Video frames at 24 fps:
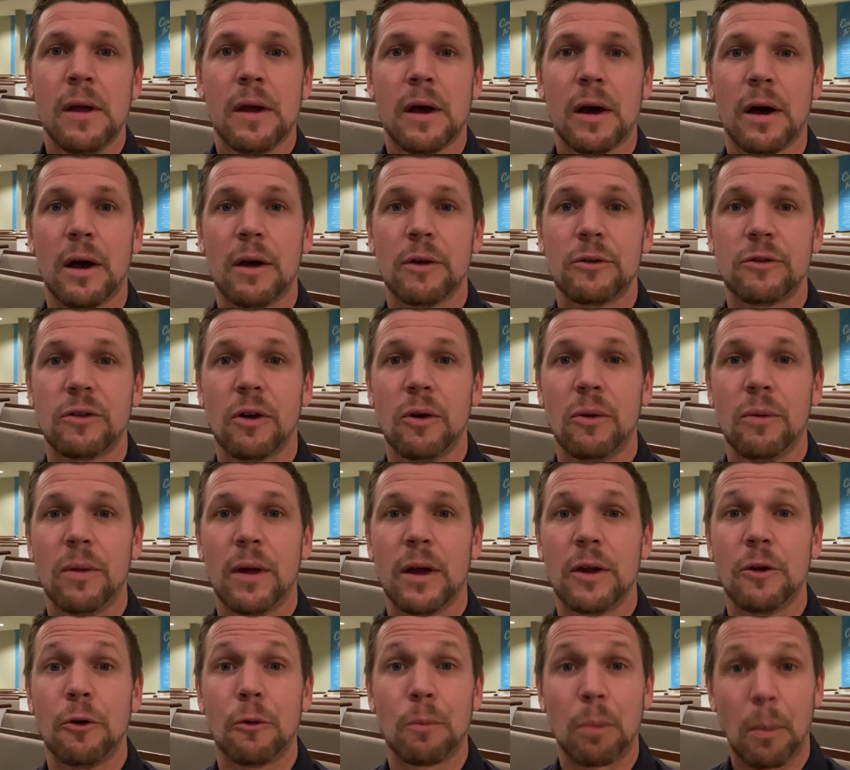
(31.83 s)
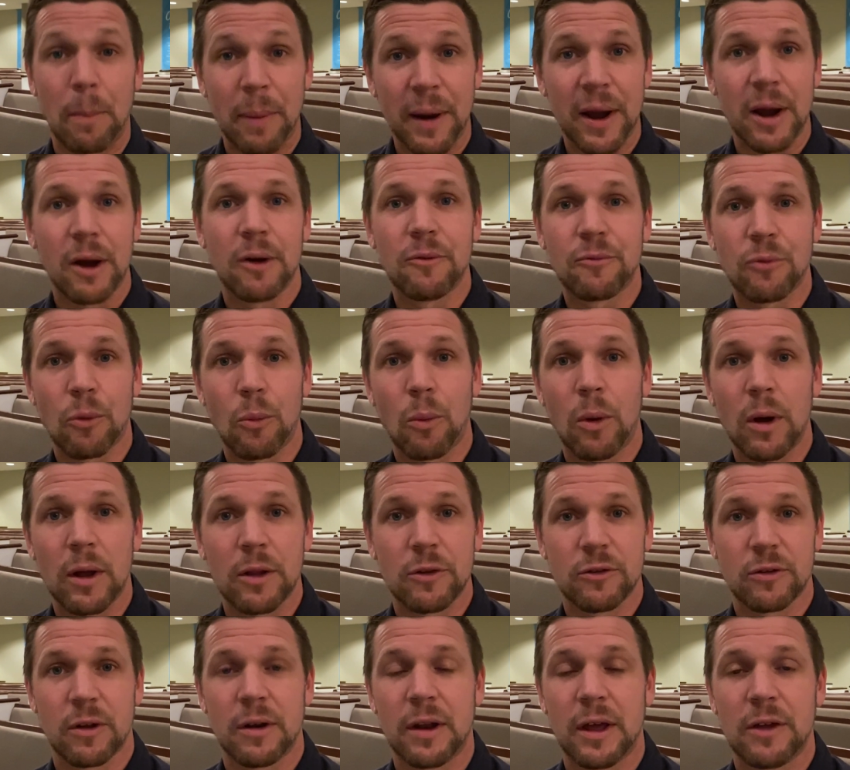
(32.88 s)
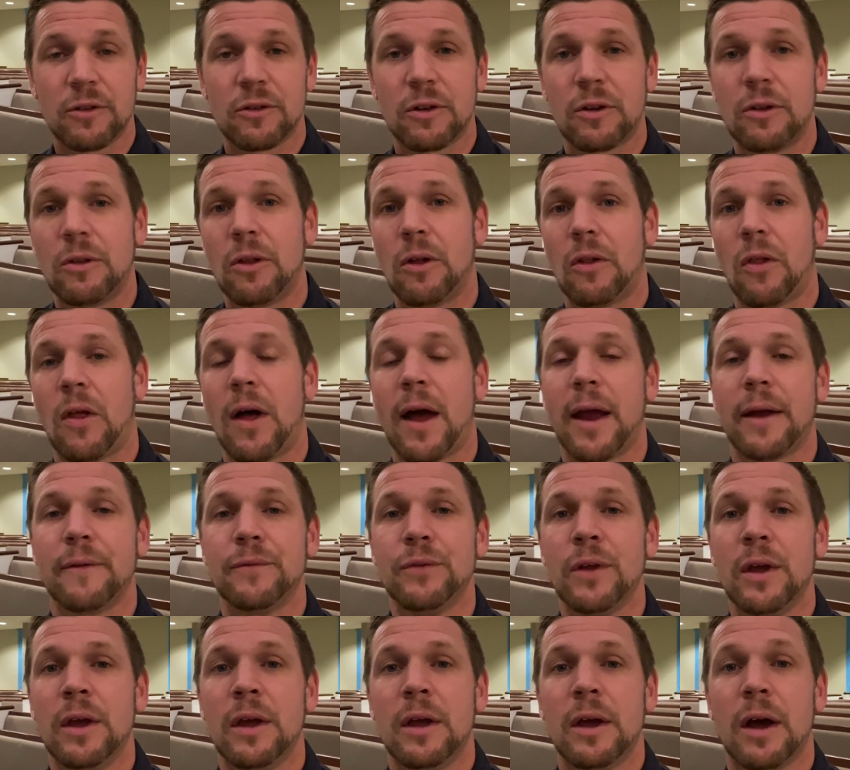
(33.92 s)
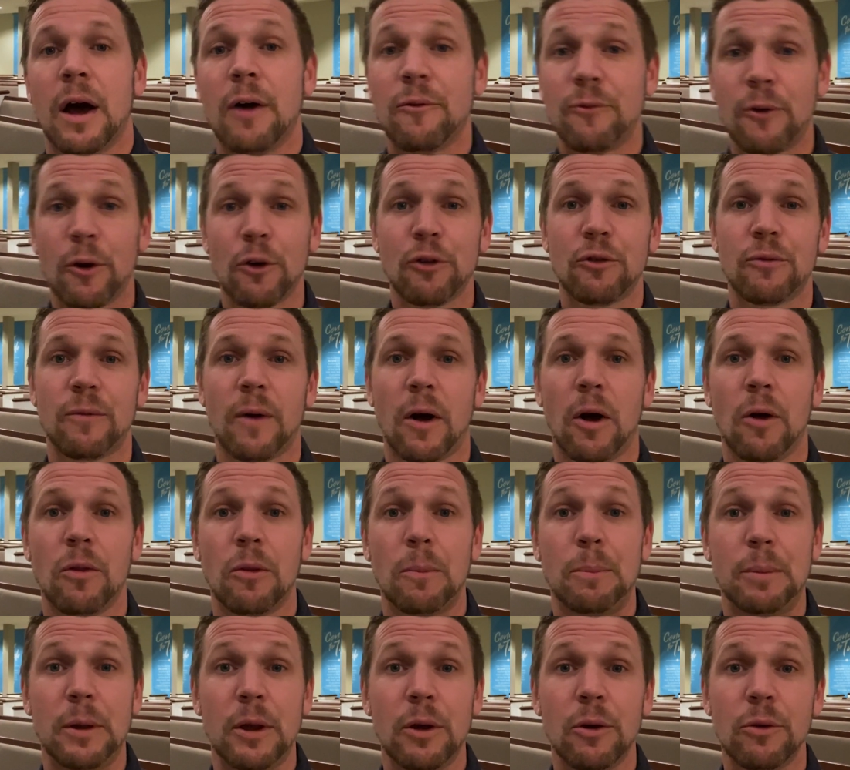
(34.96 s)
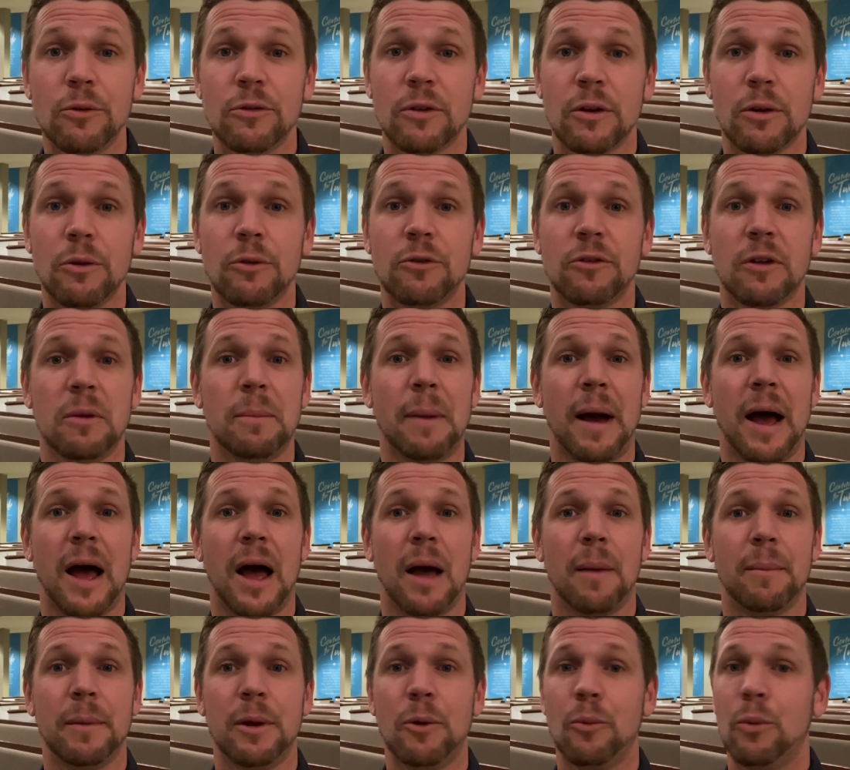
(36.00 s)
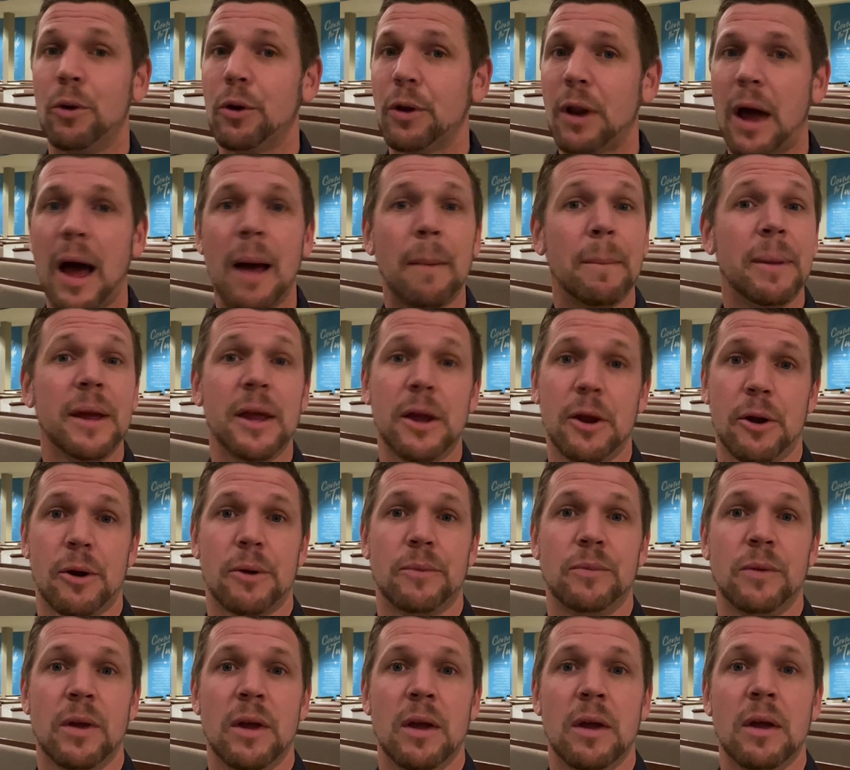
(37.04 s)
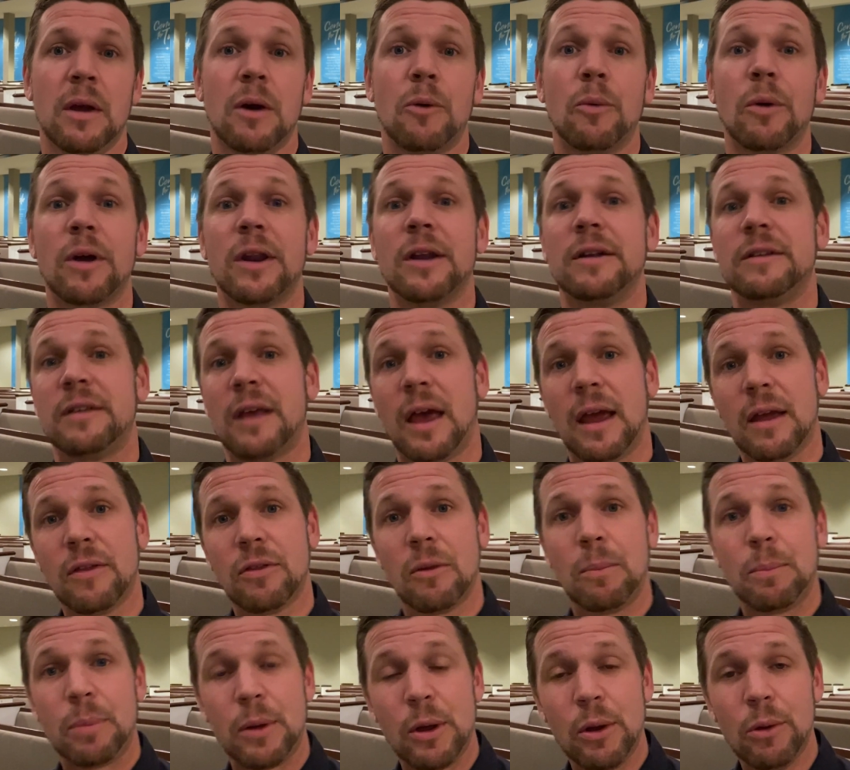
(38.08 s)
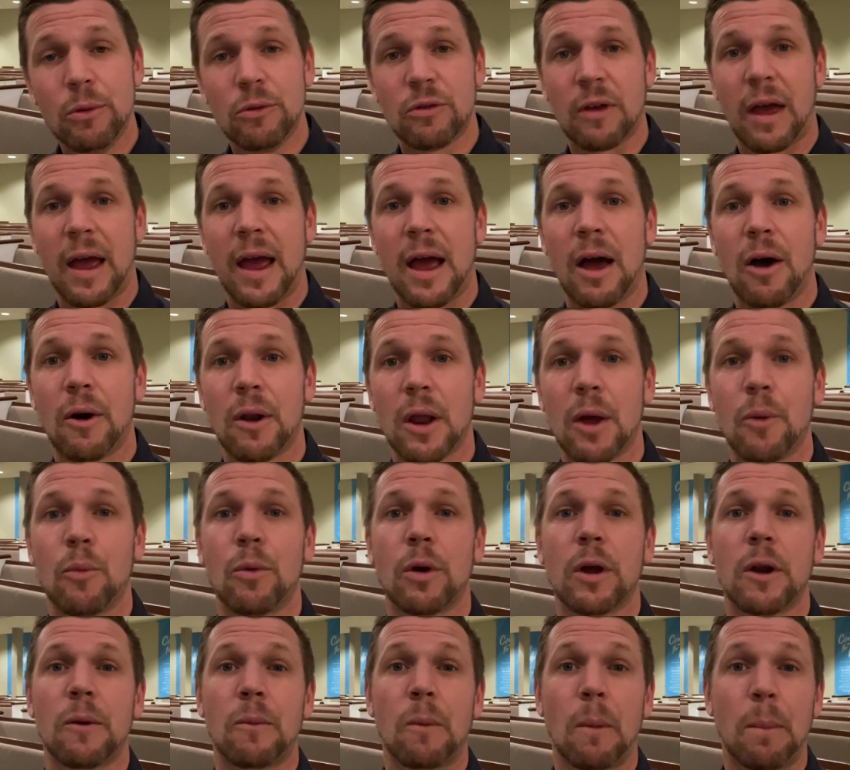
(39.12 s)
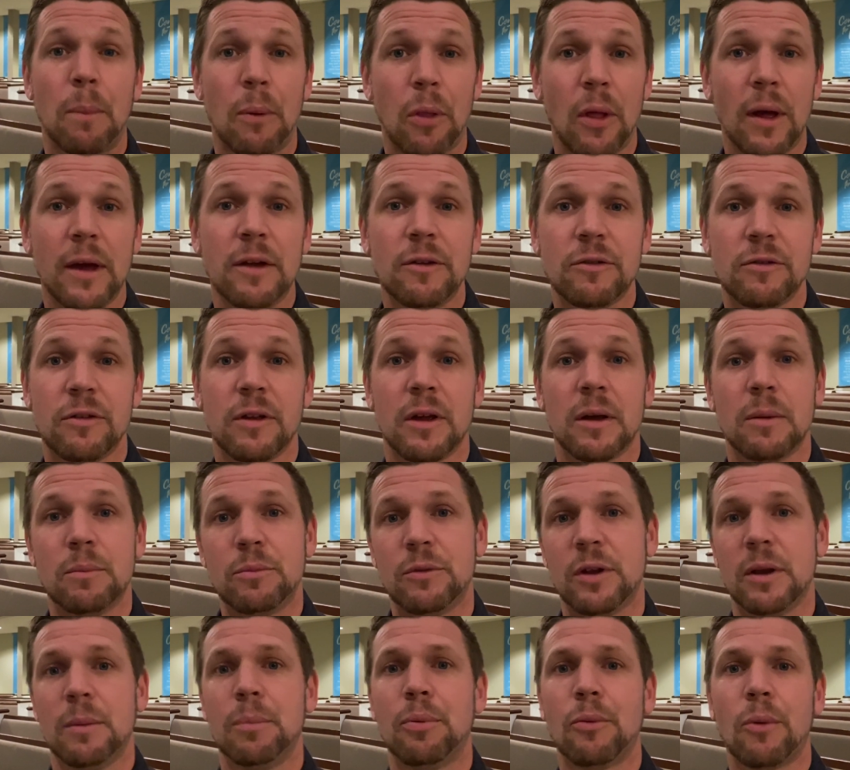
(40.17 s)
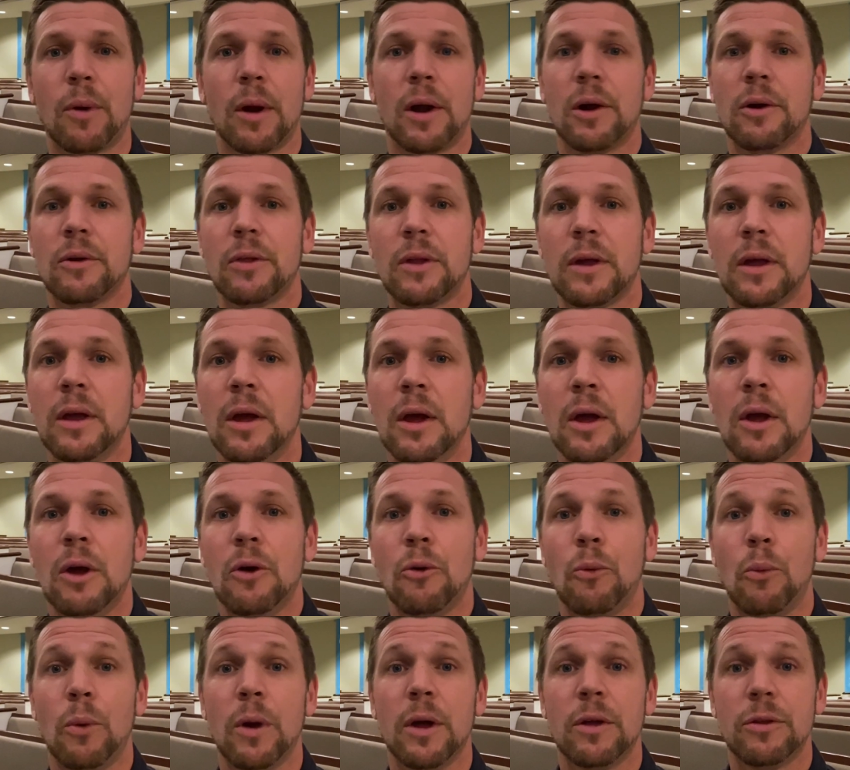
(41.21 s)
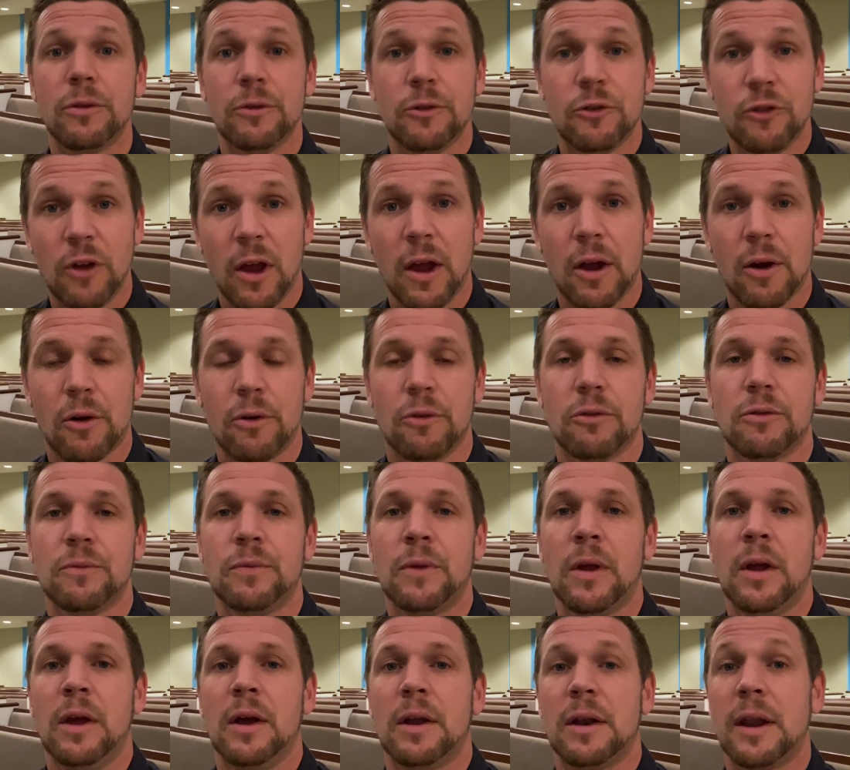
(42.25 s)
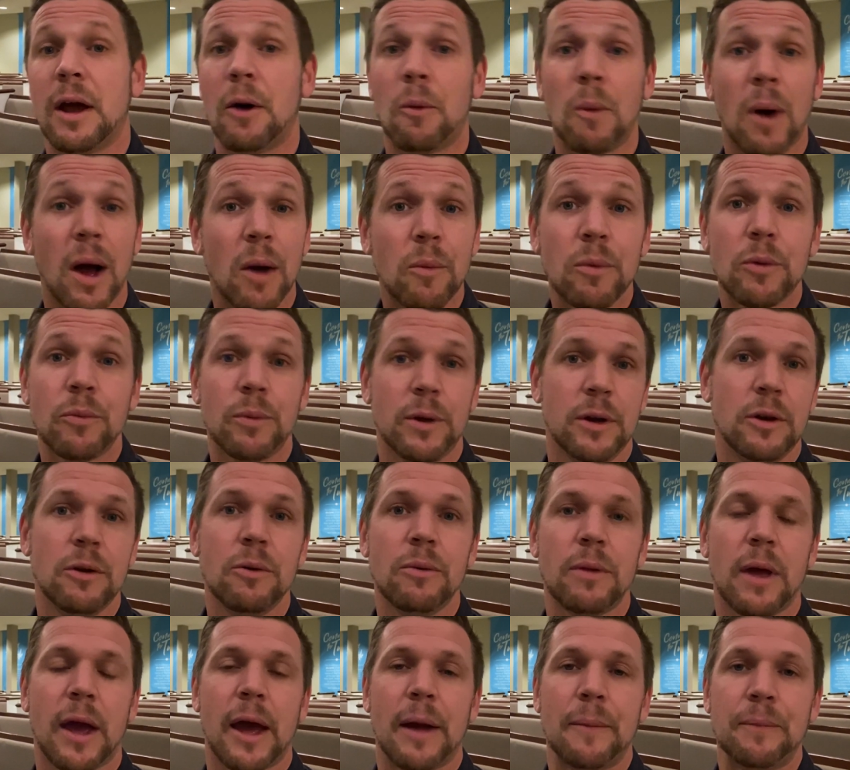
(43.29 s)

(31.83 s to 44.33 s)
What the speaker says: So that you're prepared for what Sunday is going to look like. First of all, the pews that you see behind me will not be here. We're going to take the pews out and we're going to replace them temporarily with chairs. Now, why would we do that?